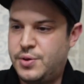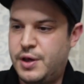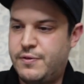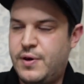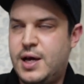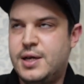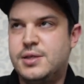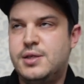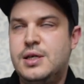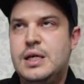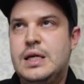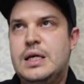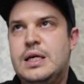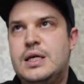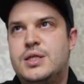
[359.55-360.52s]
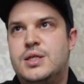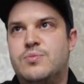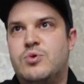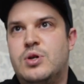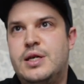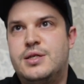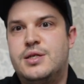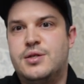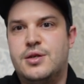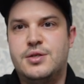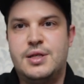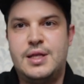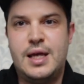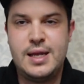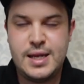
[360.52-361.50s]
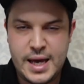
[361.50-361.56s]
They've had some releases under
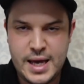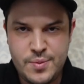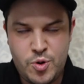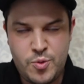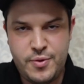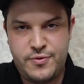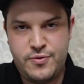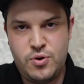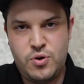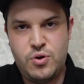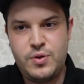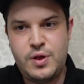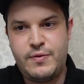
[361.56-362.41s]
their label before.